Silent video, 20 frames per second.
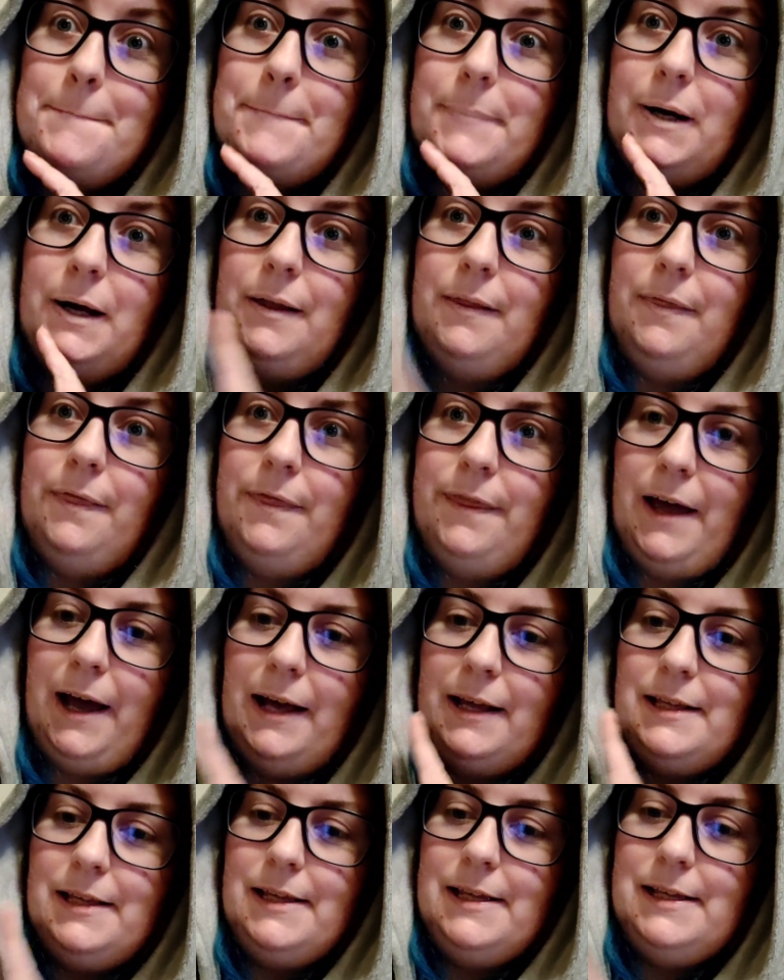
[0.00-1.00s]
But
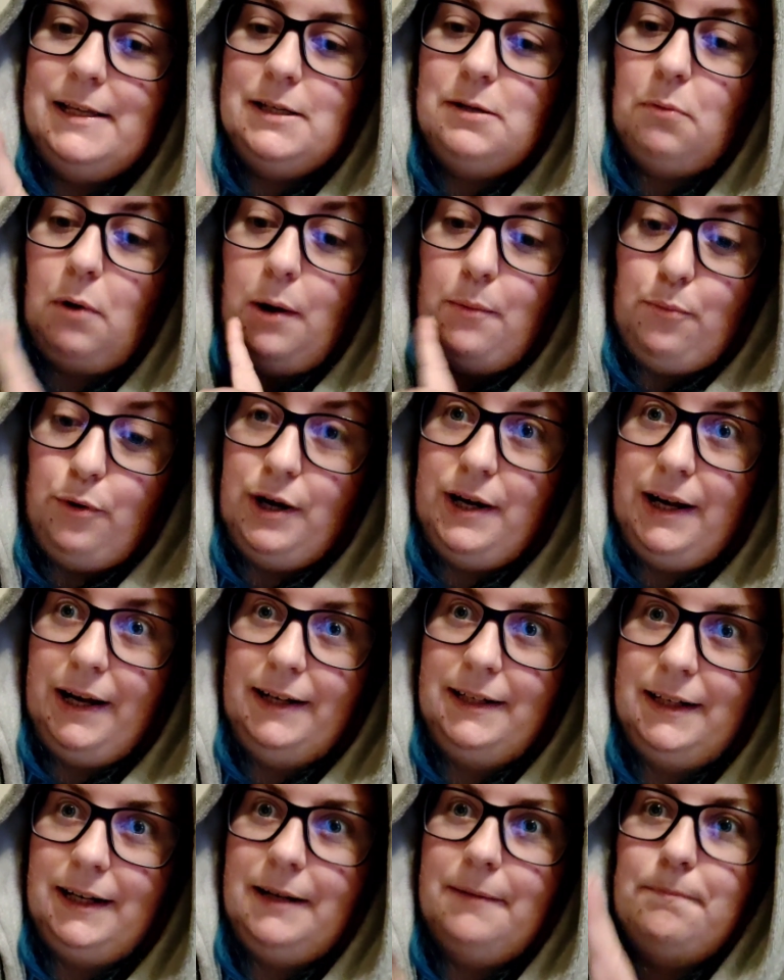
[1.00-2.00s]
that is what I'm
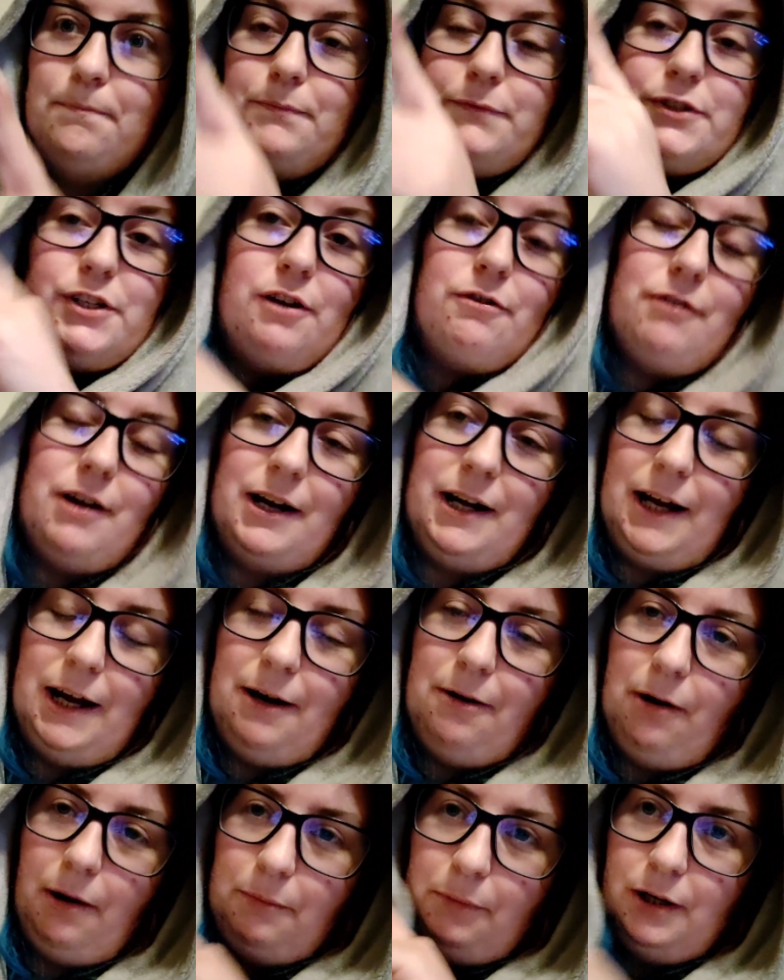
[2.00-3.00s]
predicting. So right
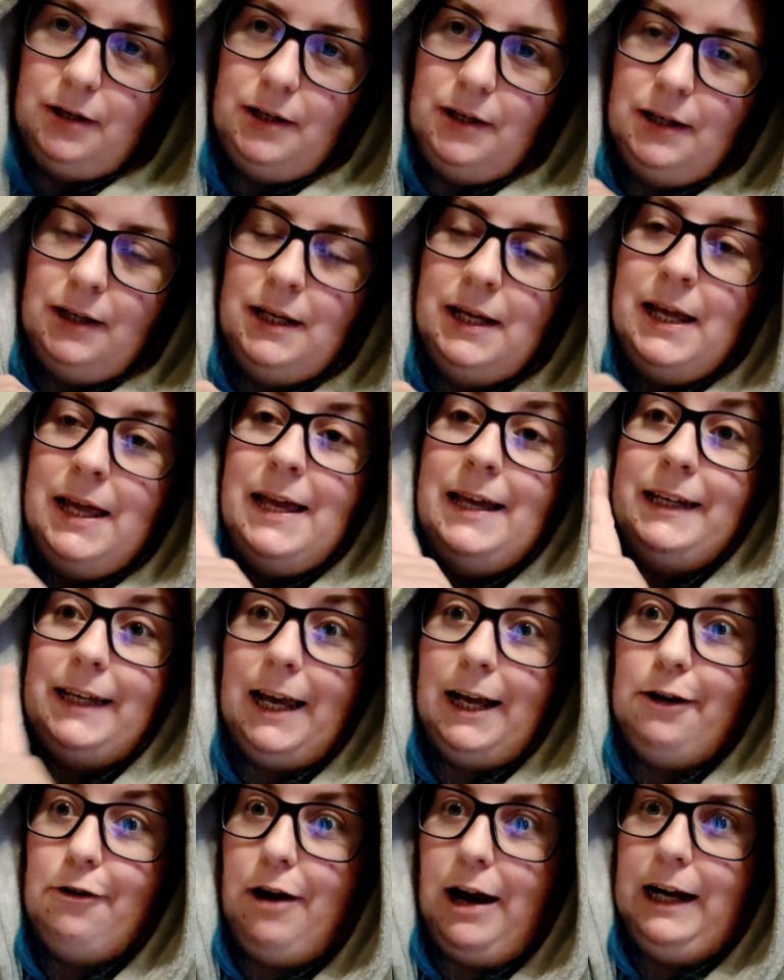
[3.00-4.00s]
now I'm going to
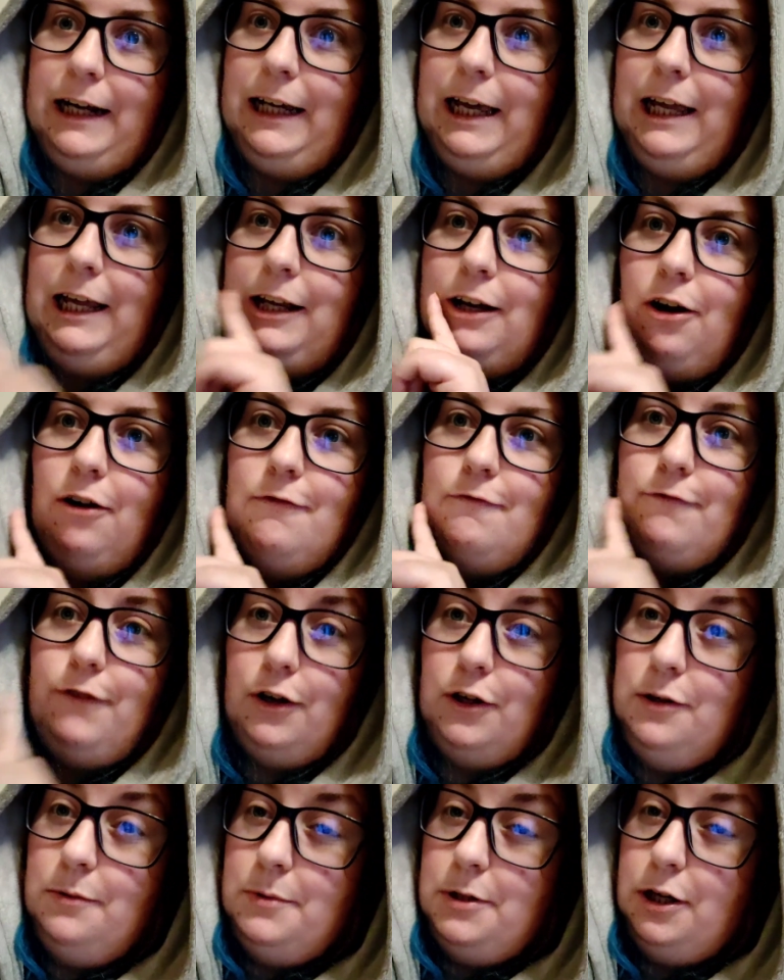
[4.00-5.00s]
get cracking on
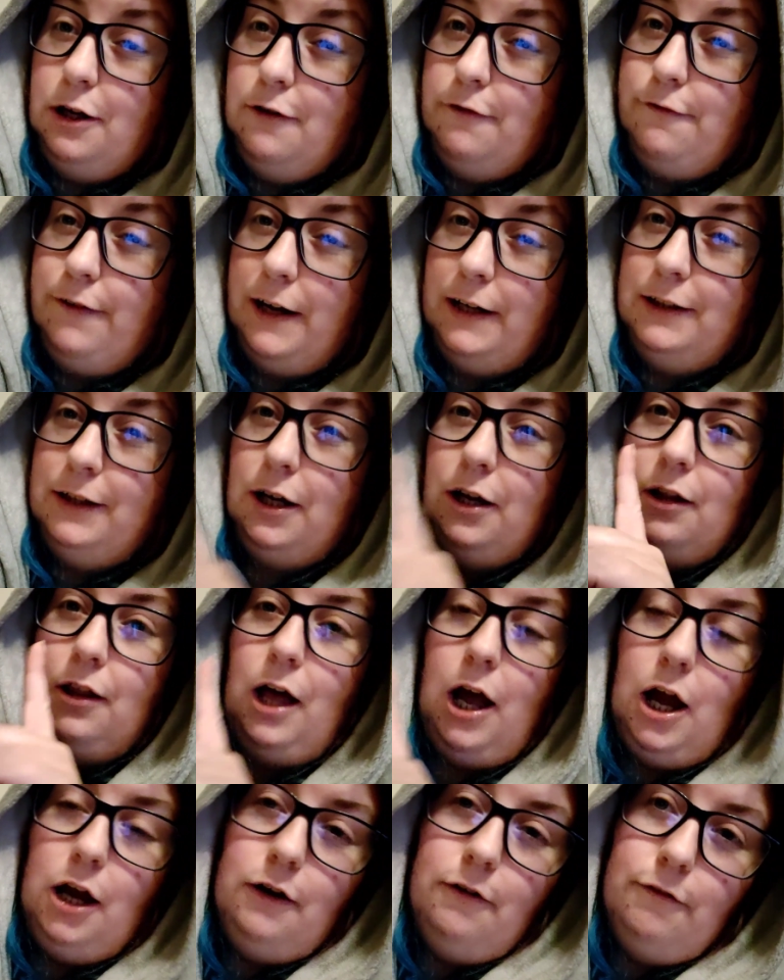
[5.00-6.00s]
volume 2 of Fangirl.
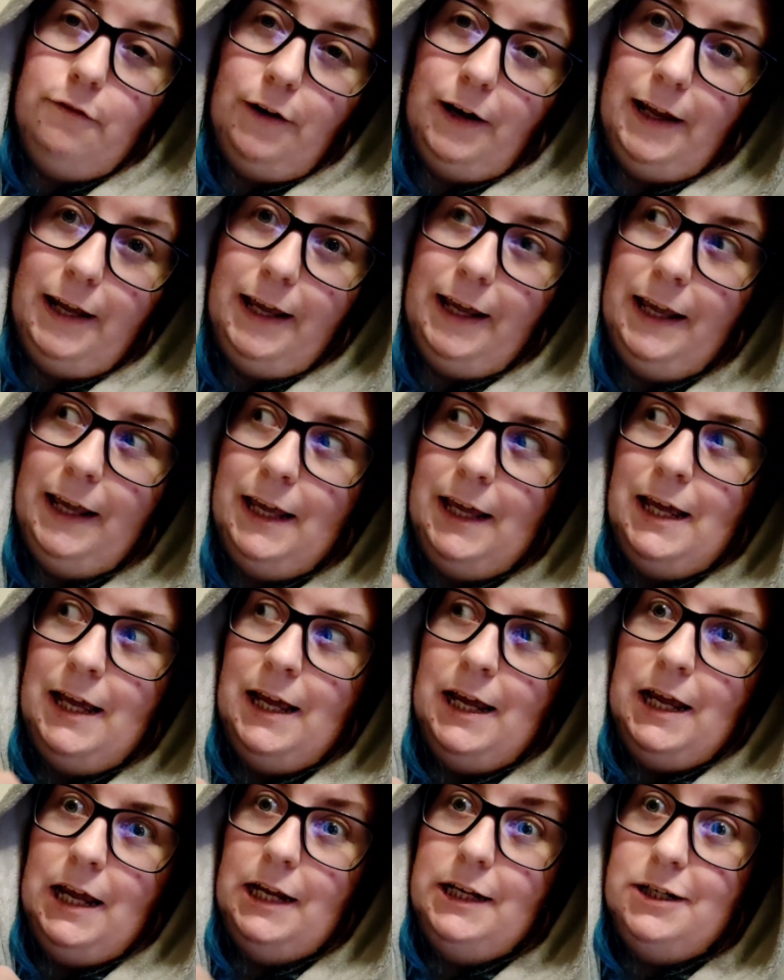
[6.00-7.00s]
Hopefully
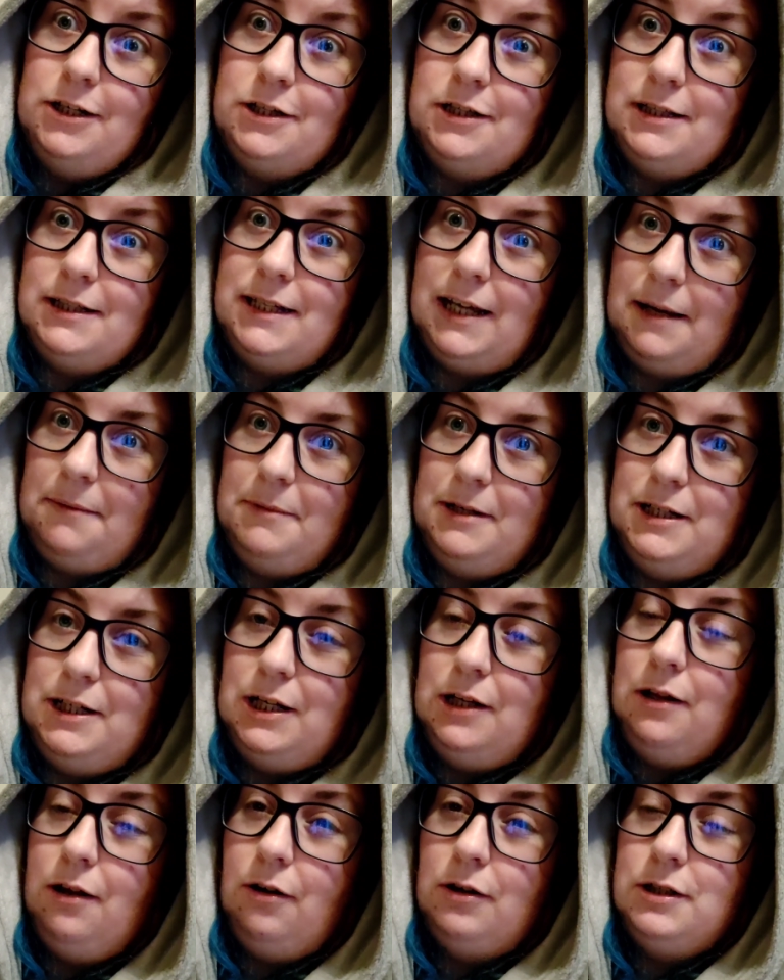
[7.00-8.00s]
it doesn't take me
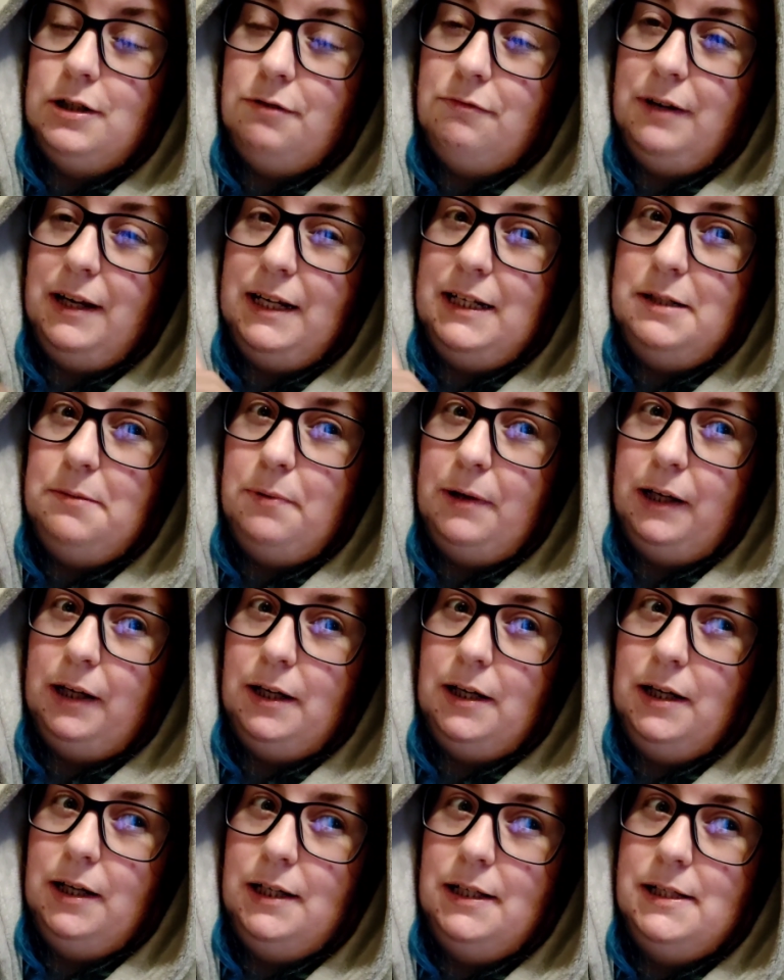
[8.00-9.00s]
too long to read
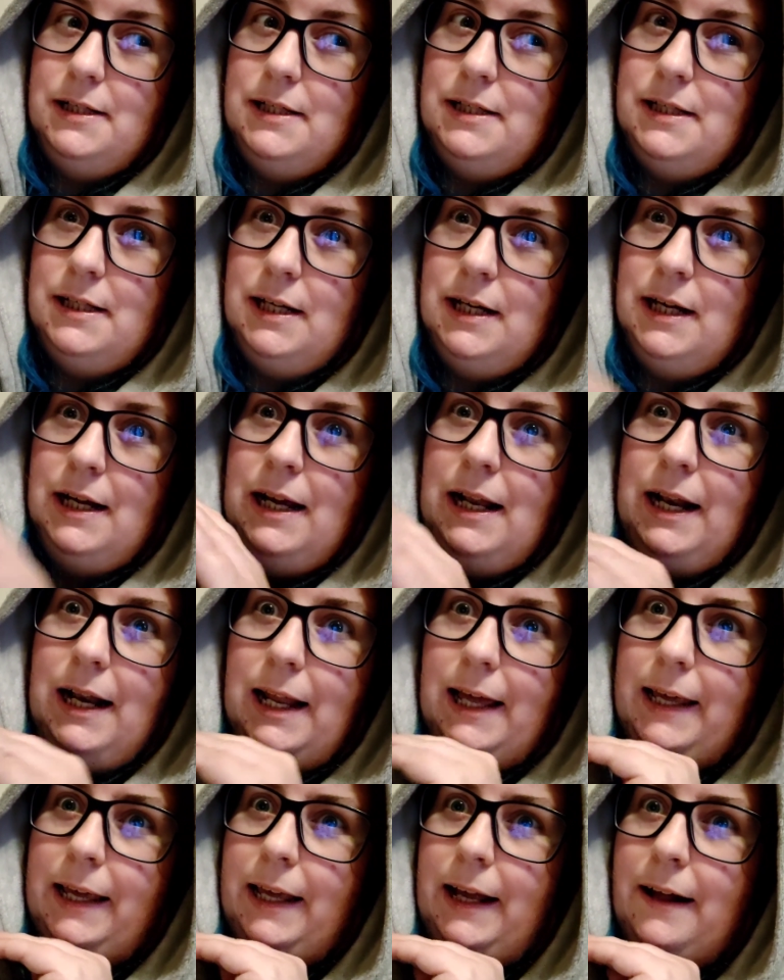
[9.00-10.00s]
because,
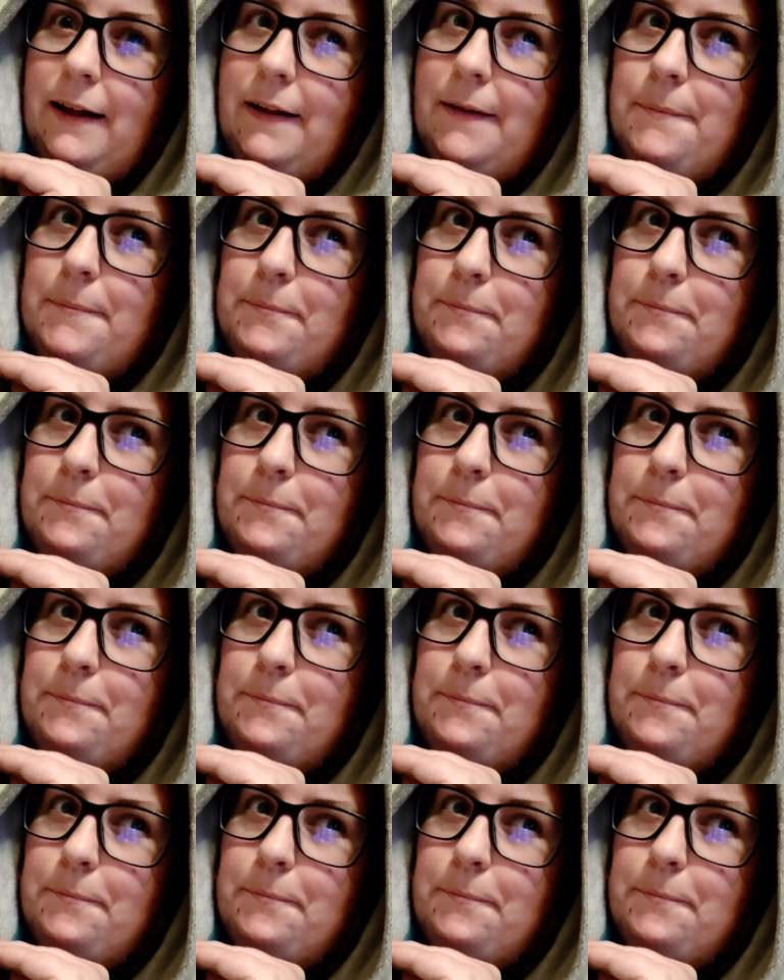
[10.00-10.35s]
like,